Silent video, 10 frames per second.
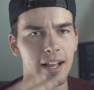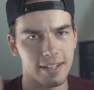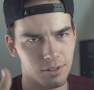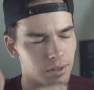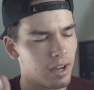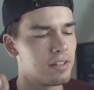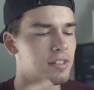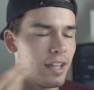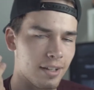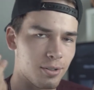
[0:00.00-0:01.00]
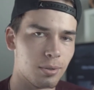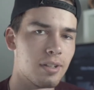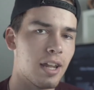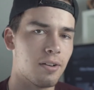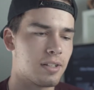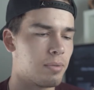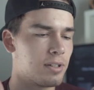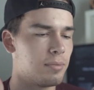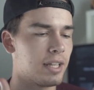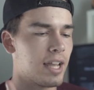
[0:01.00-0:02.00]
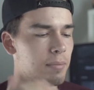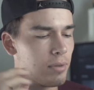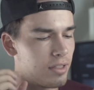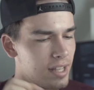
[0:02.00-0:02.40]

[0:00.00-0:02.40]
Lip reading: I try to take as good care as I possibly can, but